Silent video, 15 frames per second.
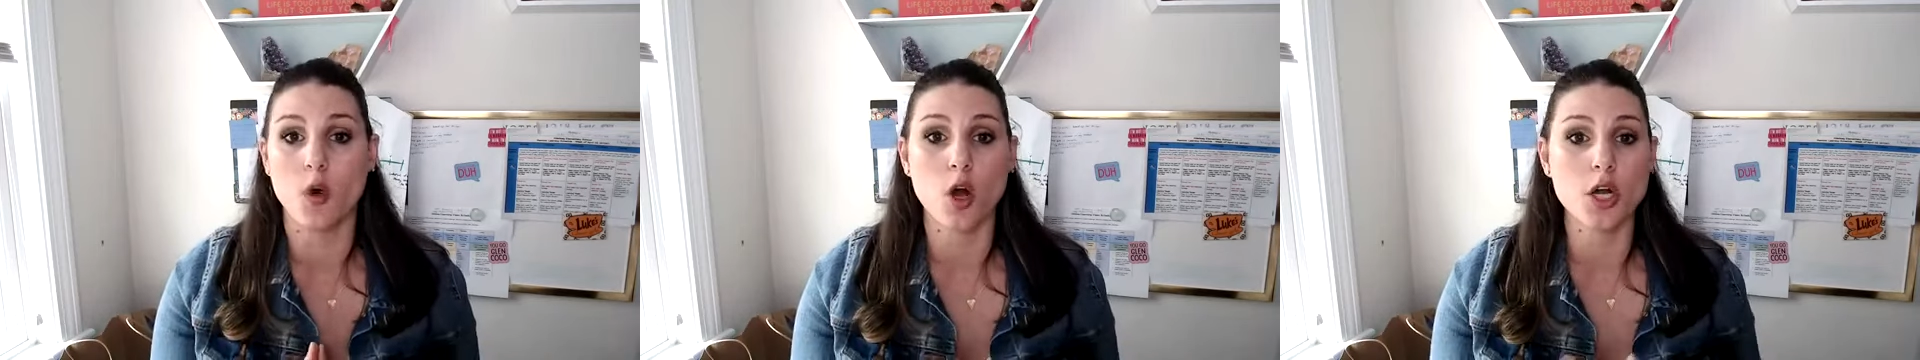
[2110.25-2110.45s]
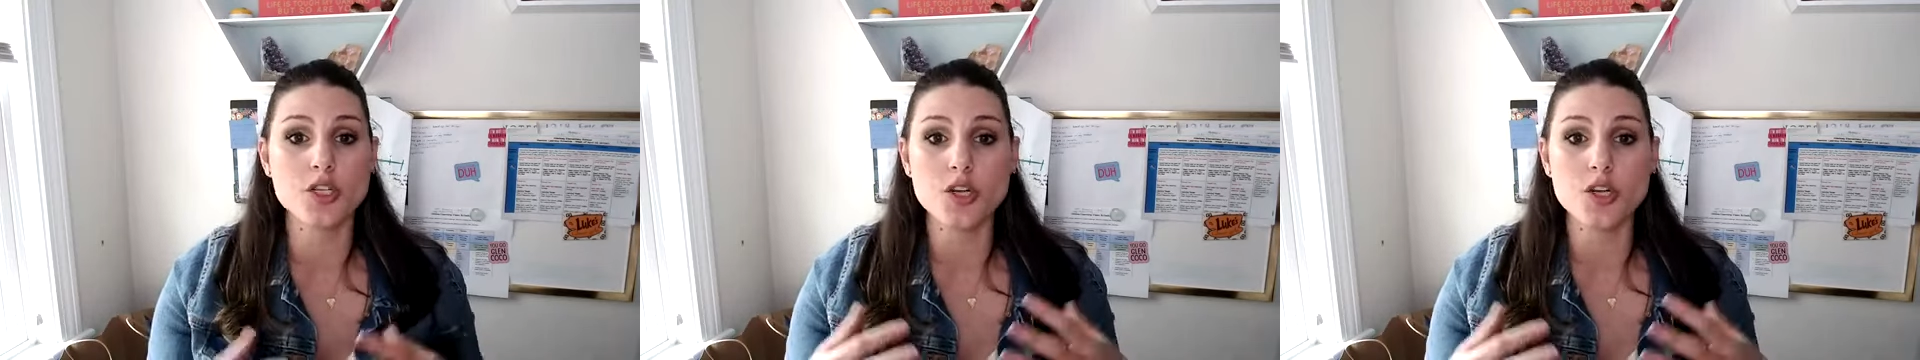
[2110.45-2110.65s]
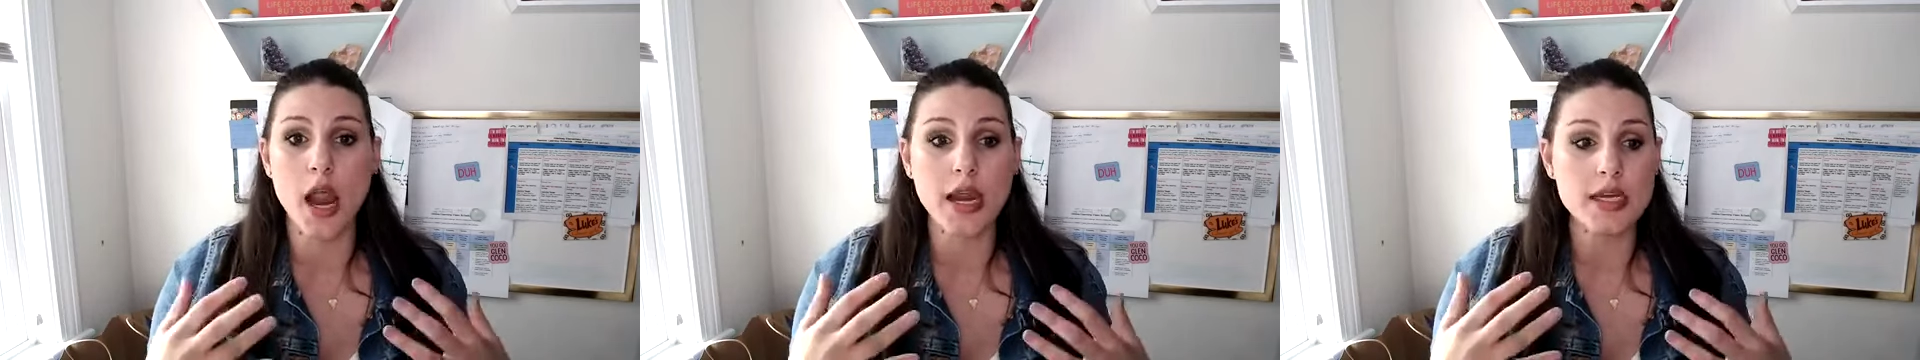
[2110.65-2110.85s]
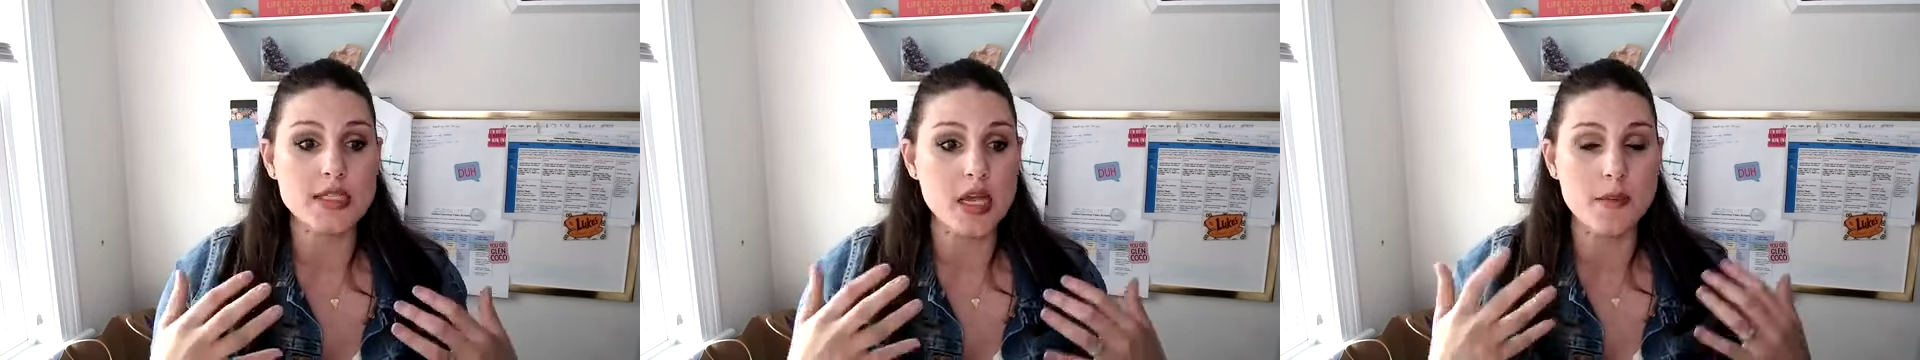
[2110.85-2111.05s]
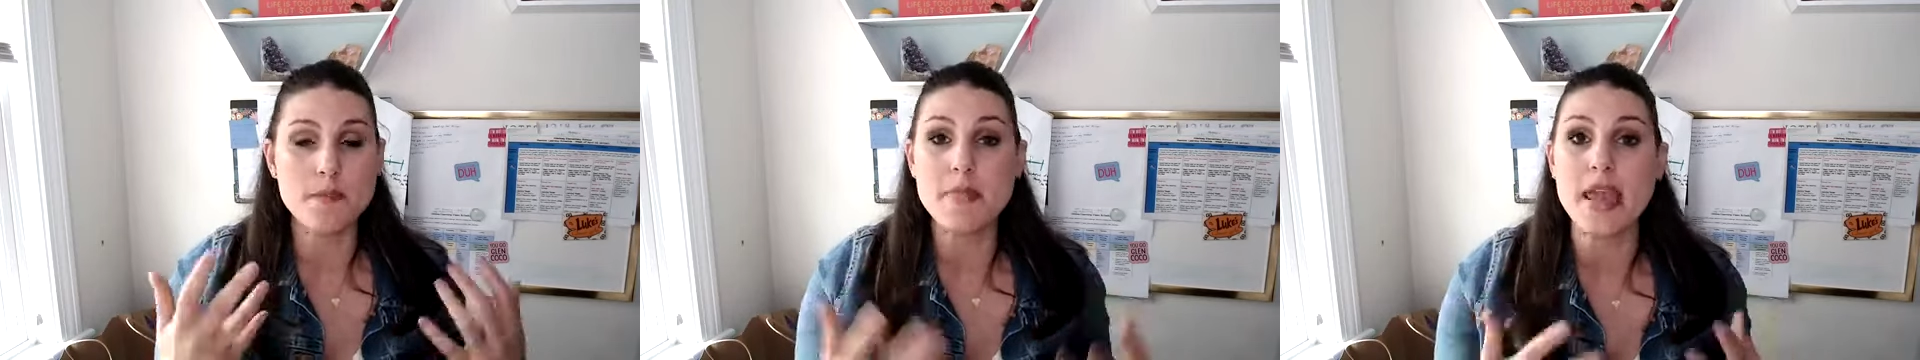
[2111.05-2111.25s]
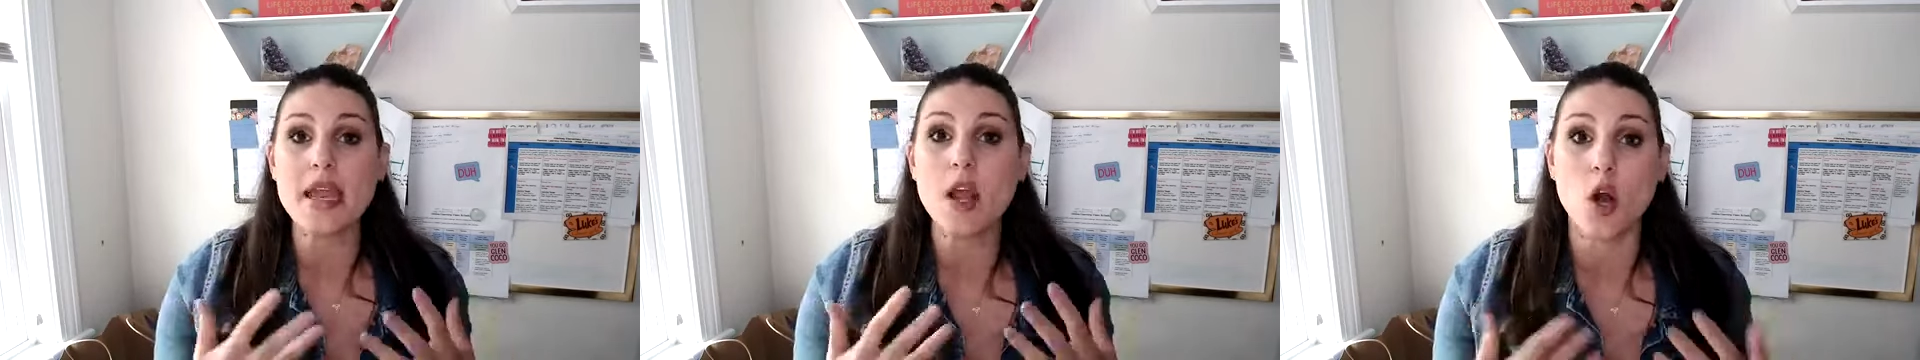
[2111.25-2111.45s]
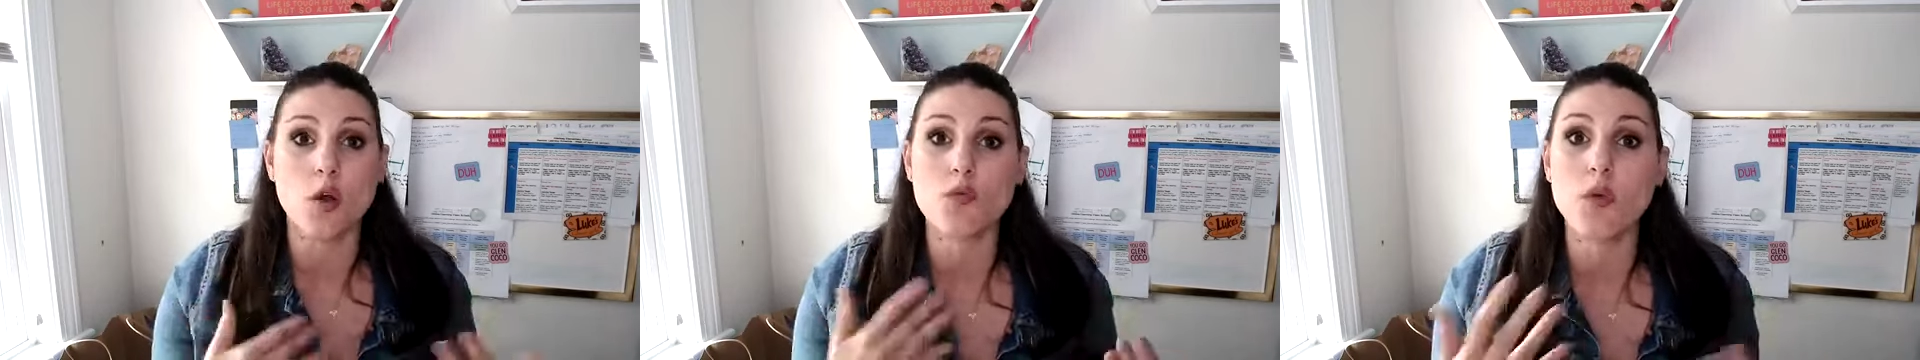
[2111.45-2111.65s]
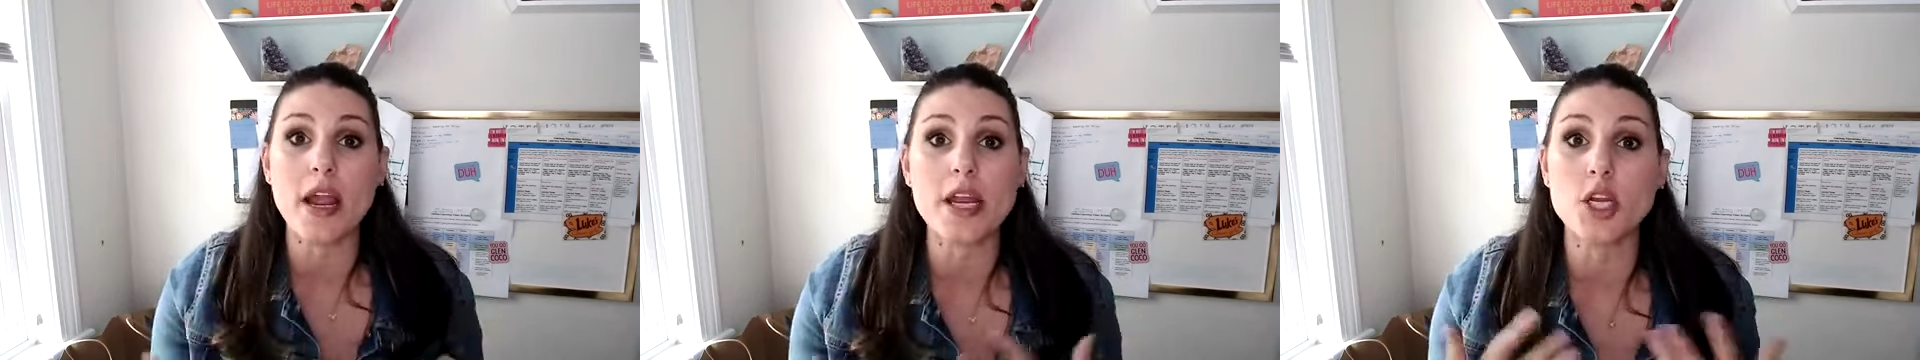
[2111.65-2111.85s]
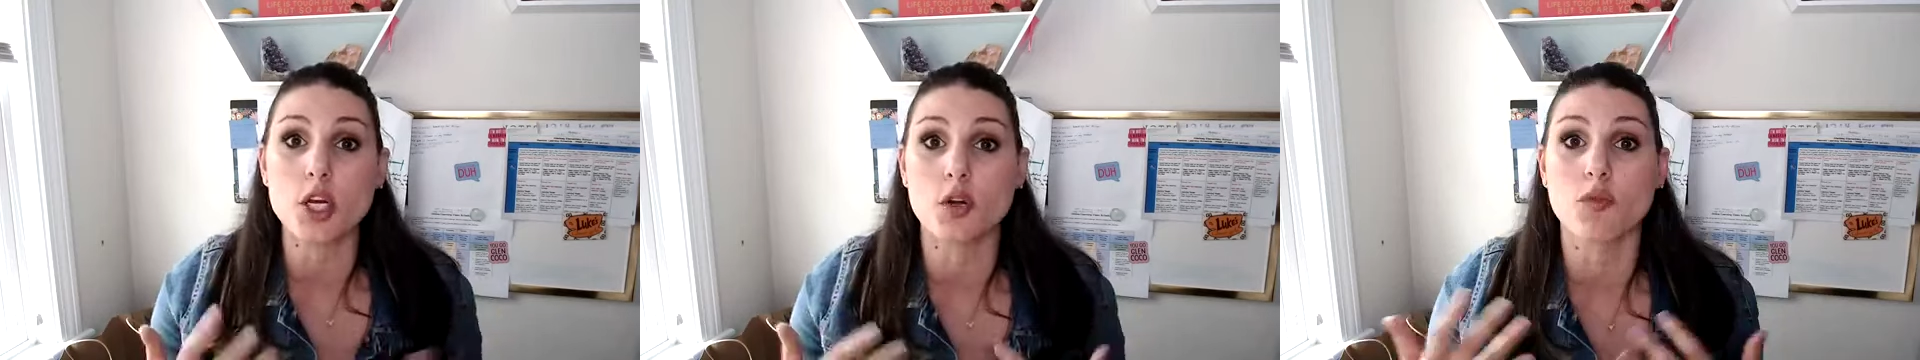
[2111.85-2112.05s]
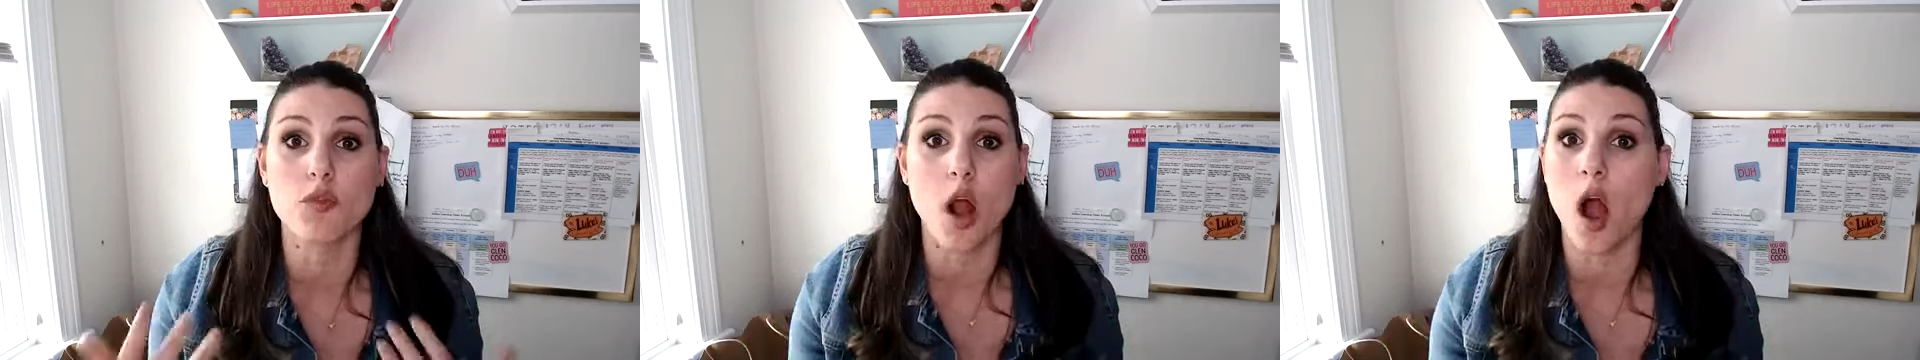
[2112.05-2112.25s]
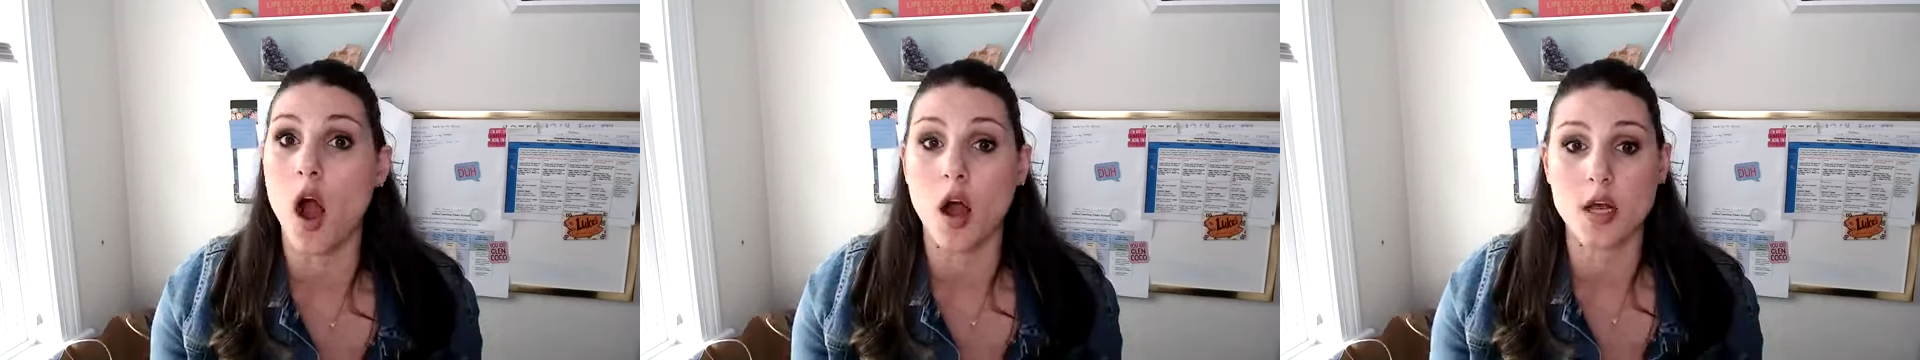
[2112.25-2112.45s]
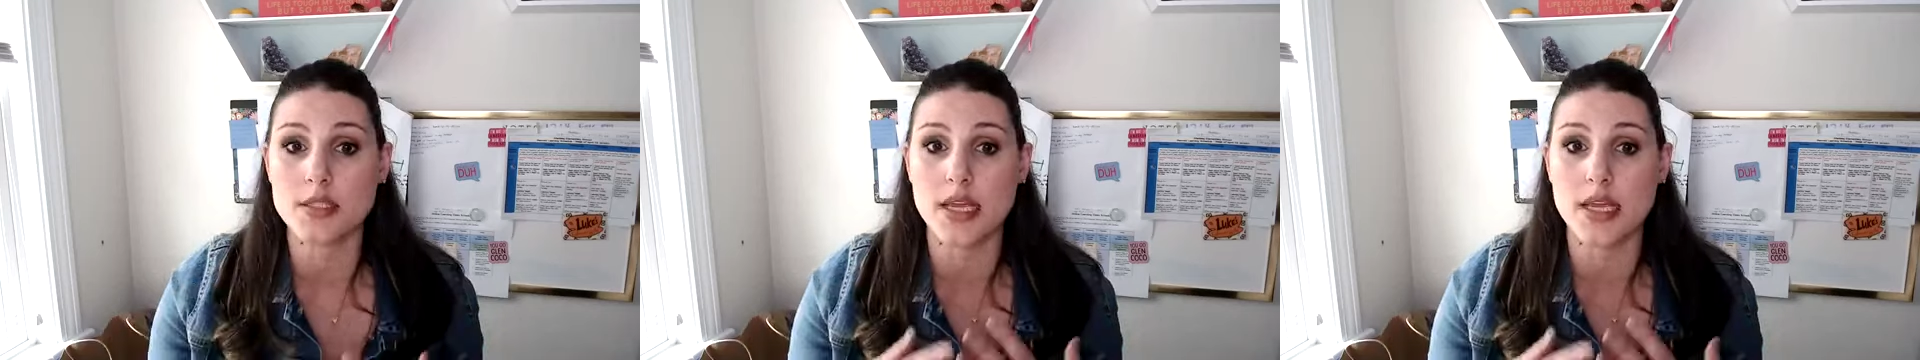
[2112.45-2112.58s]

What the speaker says: or trying to make or right your wrongs.